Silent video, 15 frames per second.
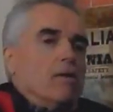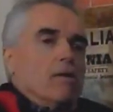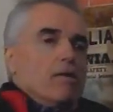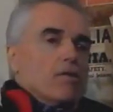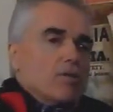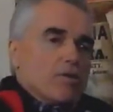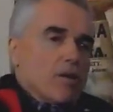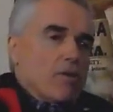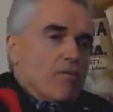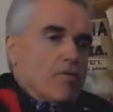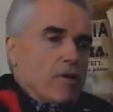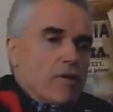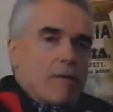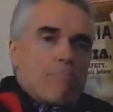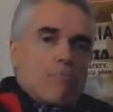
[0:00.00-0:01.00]
this is all
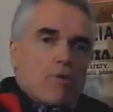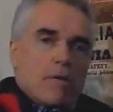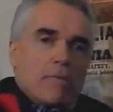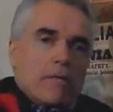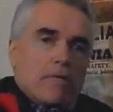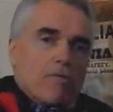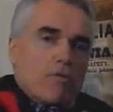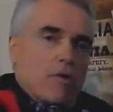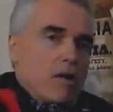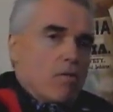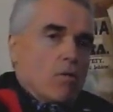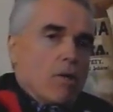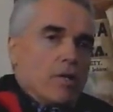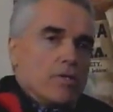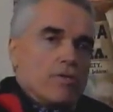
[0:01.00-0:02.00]
very primitive where
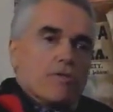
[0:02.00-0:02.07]
I was.